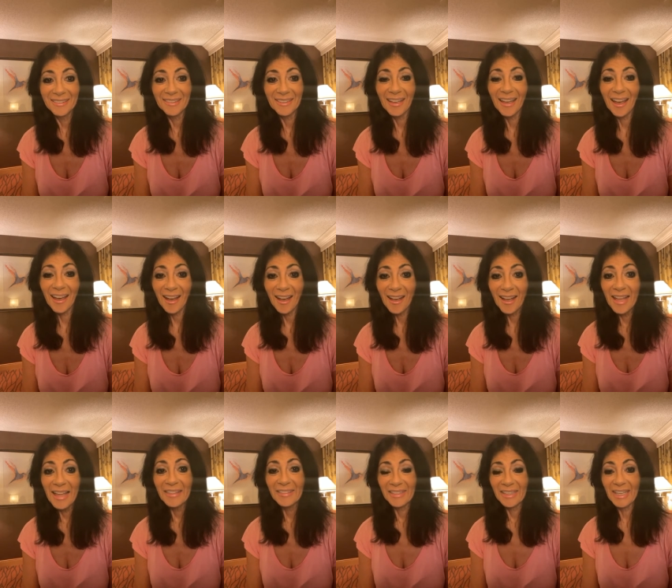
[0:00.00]
yeah,
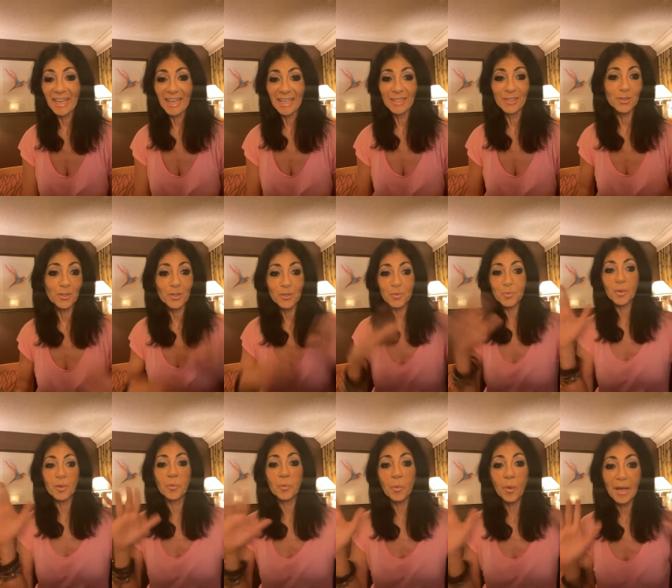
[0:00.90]
the angels
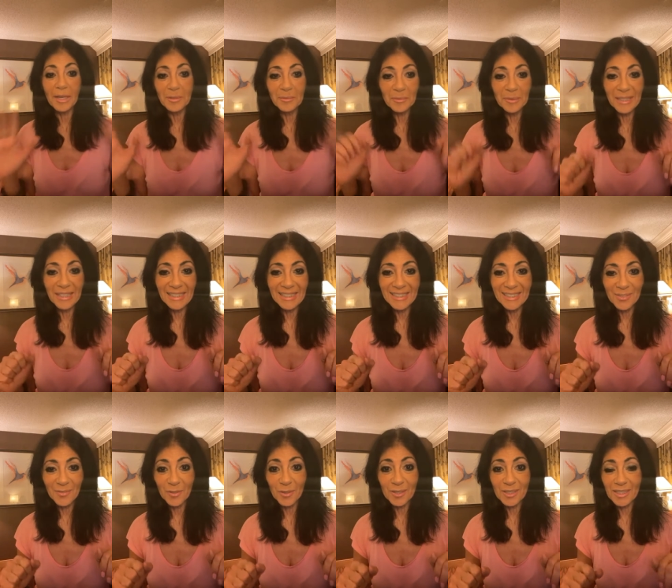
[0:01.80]
with white wings
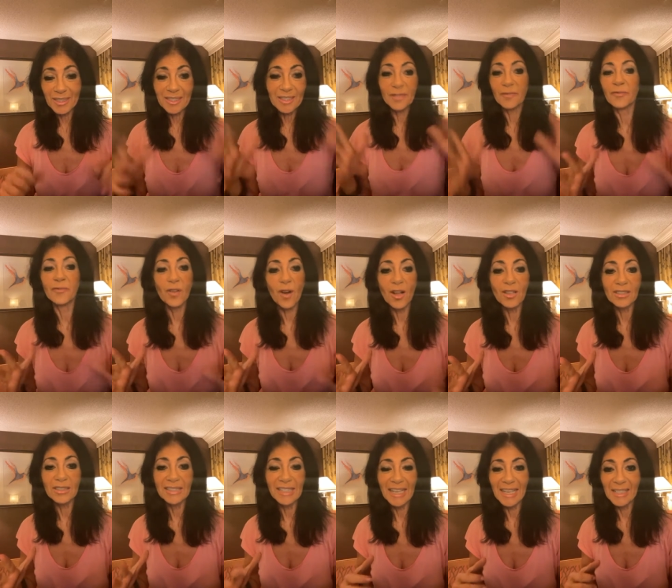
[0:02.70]
versus the
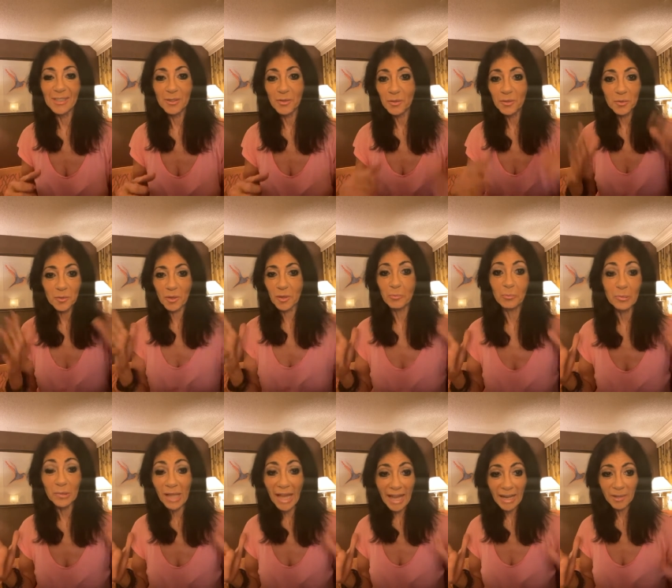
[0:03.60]
fallen angels with
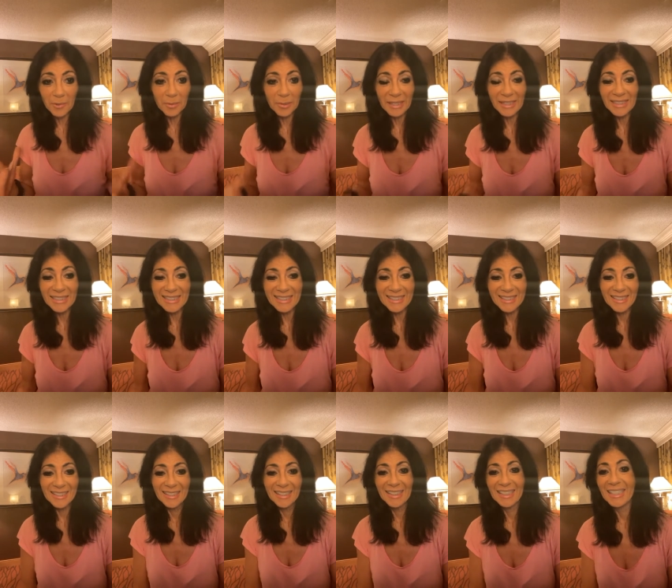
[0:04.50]
black wings
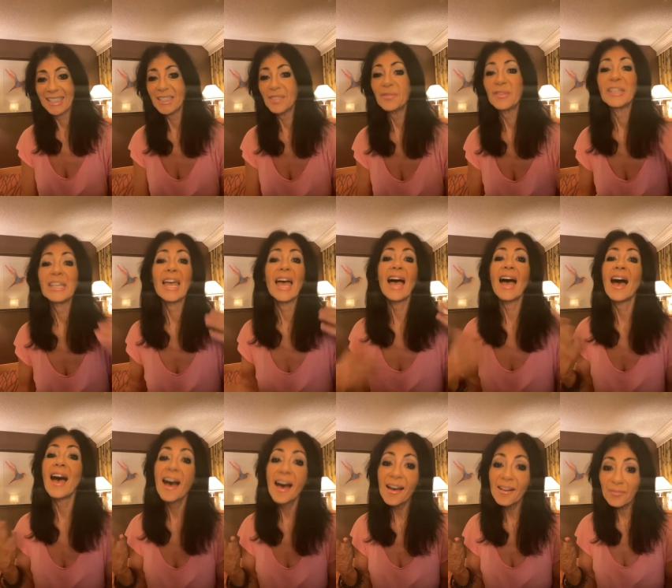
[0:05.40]
even
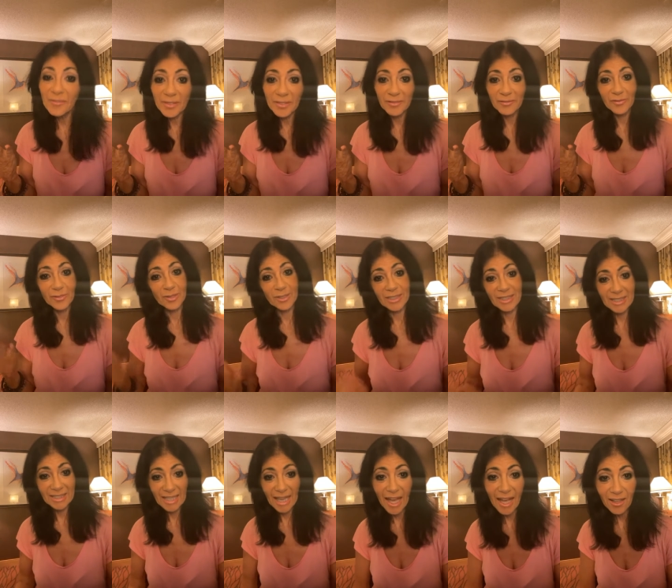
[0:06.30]
heaven
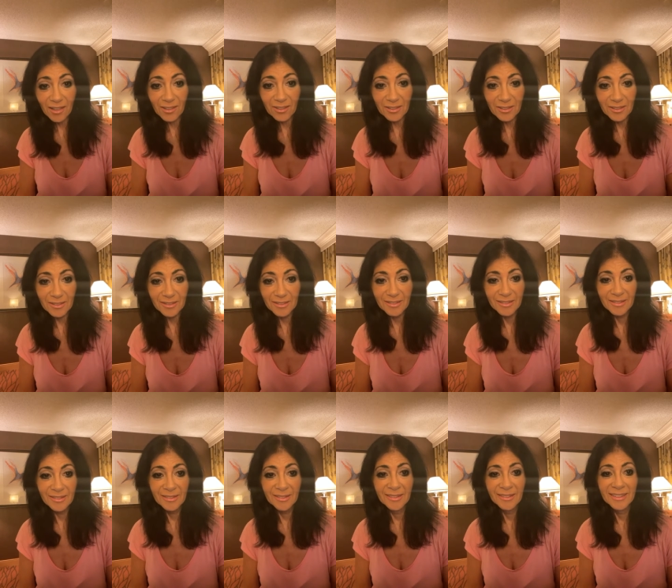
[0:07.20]
versus hell.
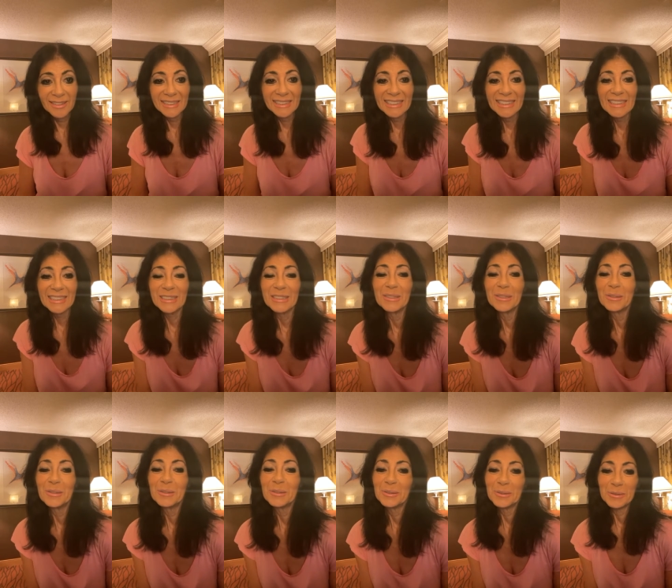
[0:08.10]

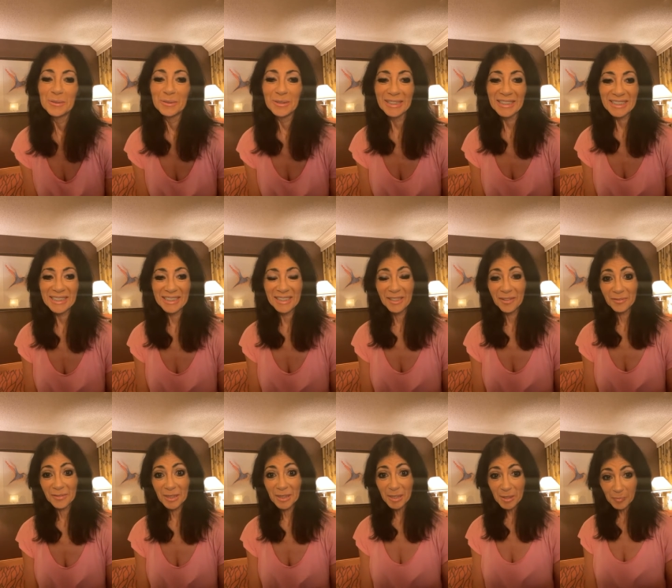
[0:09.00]
Ooh, it's enough
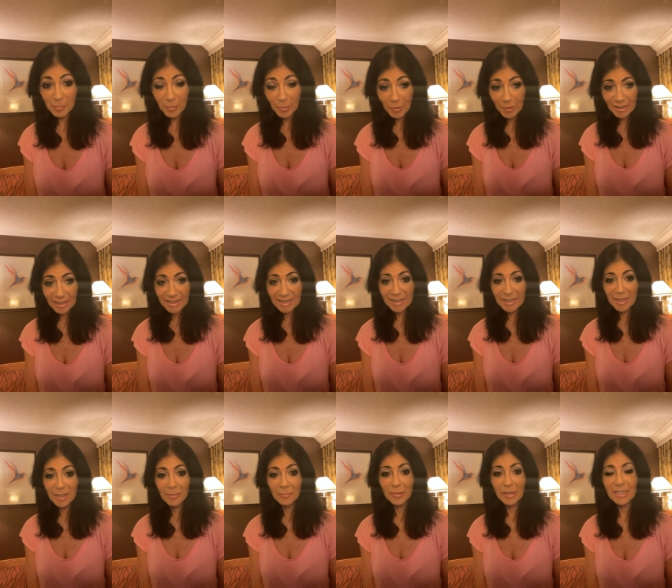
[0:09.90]
to spook us
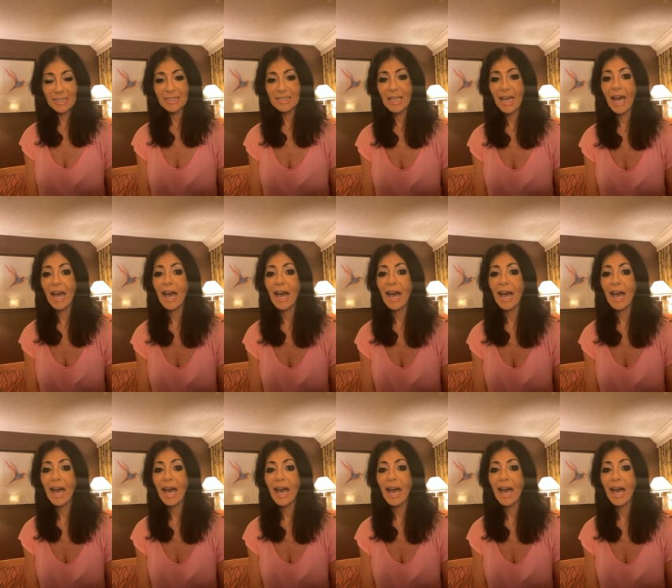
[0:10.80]
because